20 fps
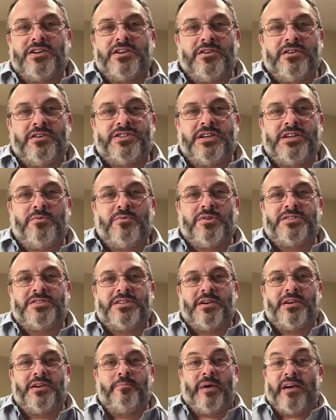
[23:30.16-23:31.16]
She was
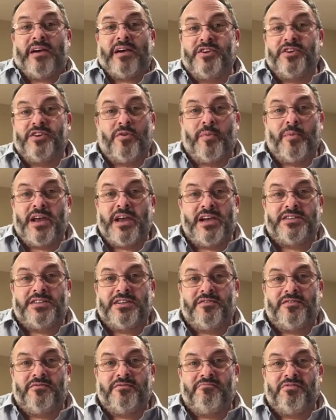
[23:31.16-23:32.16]
BAFTA
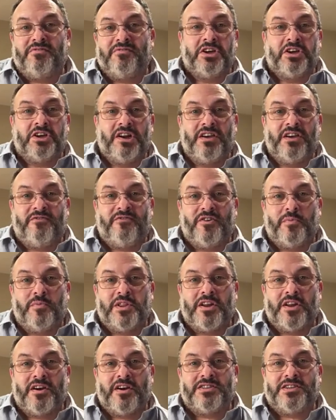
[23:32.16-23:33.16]
nominated for an early film in the
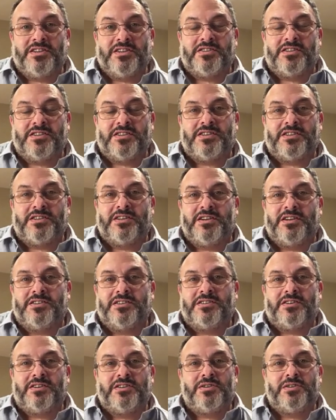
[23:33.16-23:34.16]

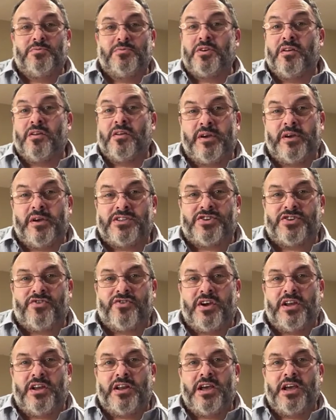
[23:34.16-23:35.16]
1960s. She was on a big
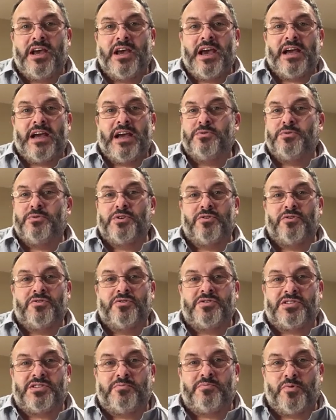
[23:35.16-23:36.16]
screen and she was on the
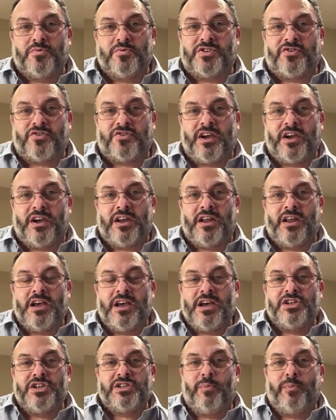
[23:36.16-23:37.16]
small screen.
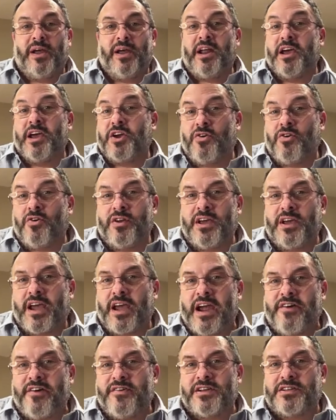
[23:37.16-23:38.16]
She played iconic
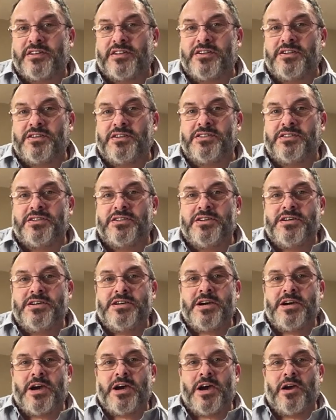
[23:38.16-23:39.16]
characters.
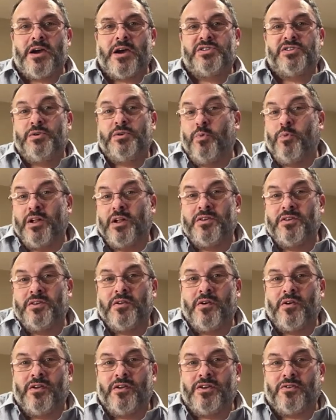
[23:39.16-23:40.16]
She won
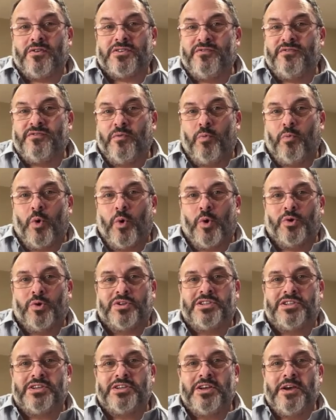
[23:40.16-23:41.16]
lots of awards.